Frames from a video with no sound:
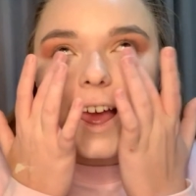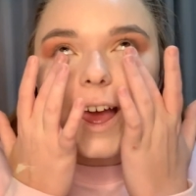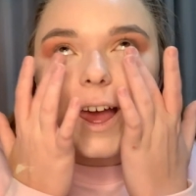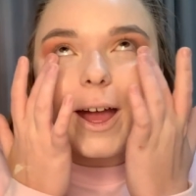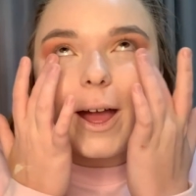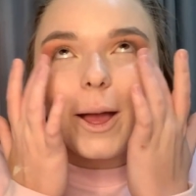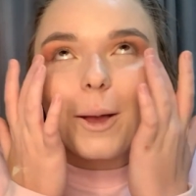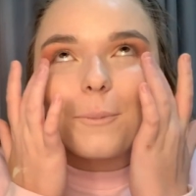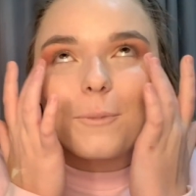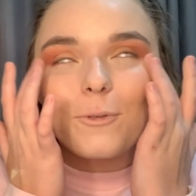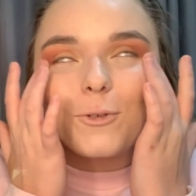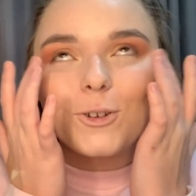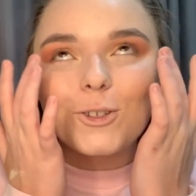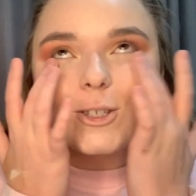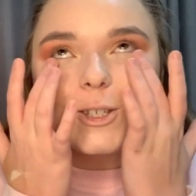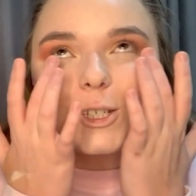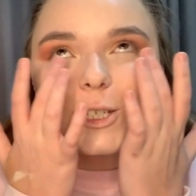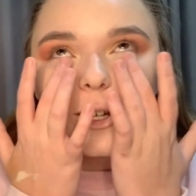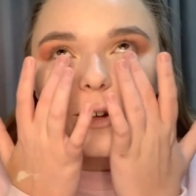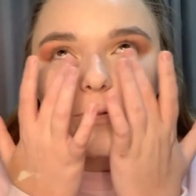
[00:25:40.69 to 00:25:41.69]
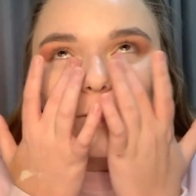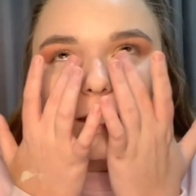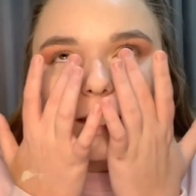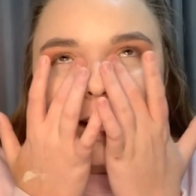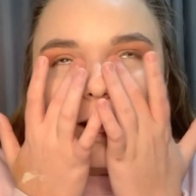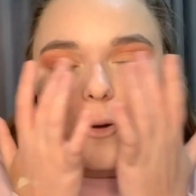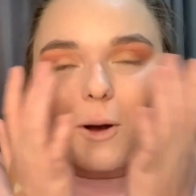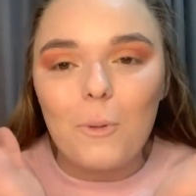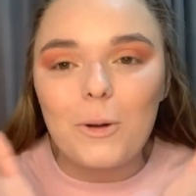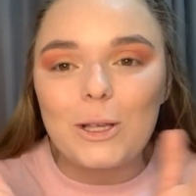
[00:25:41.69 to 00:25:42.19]
for us to do a
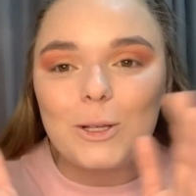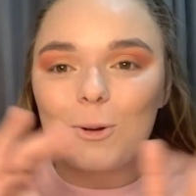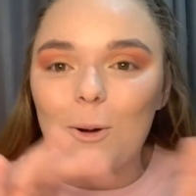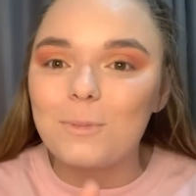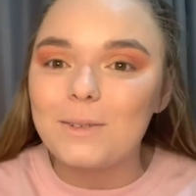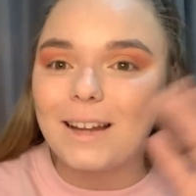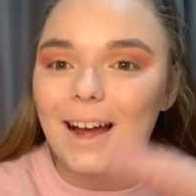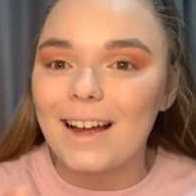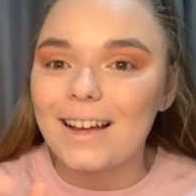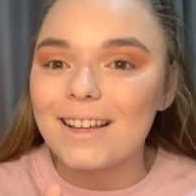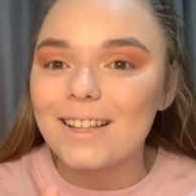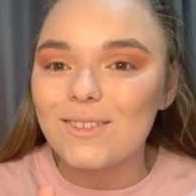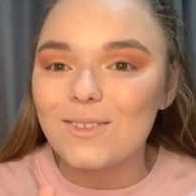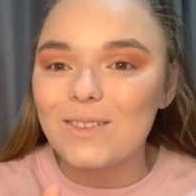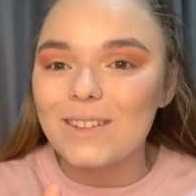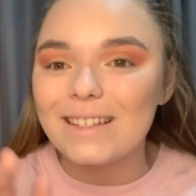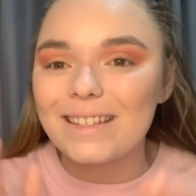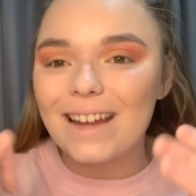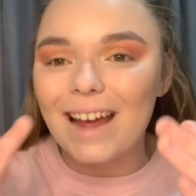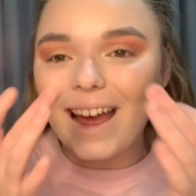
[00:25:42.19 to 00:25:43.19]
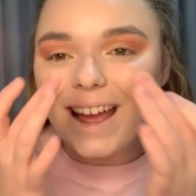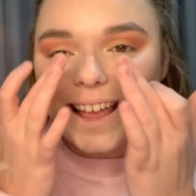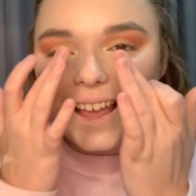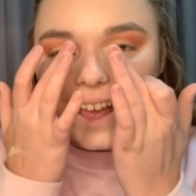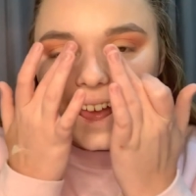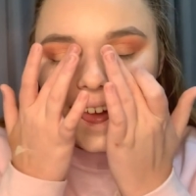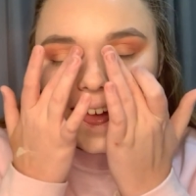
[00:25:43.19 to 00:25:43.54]
video where we swap diets for the day.